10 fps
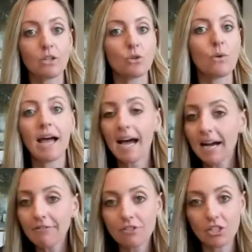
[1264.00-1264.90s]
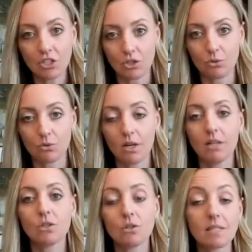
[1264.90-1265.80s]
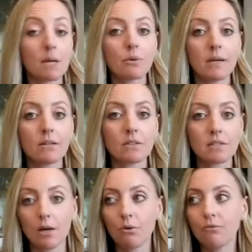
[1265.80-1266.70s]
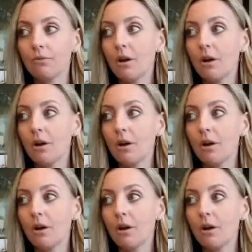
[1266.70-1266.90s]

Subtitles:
you have to do to separate yourself